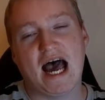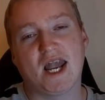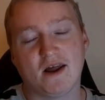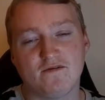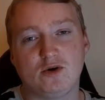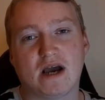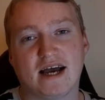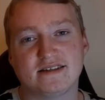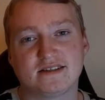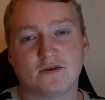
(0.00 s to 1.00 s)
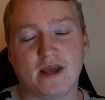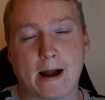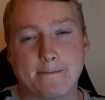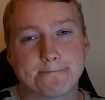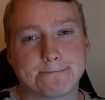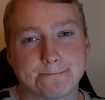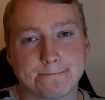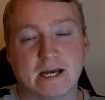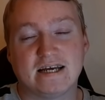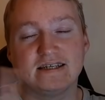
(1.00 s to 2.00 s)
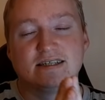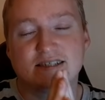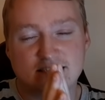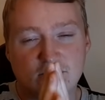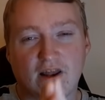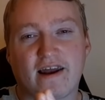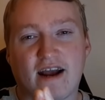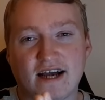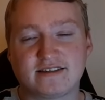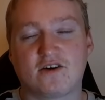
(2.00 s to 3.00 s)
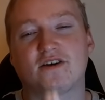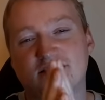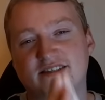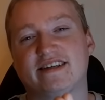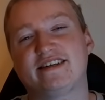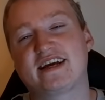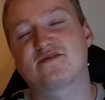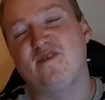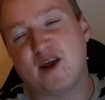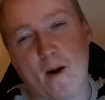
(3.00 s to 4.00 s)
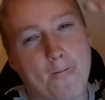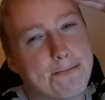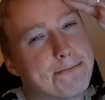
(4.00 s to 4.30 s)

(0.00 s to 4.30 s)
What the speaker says: I love you guys. So yeah, see you later, guys and girls, until the next video.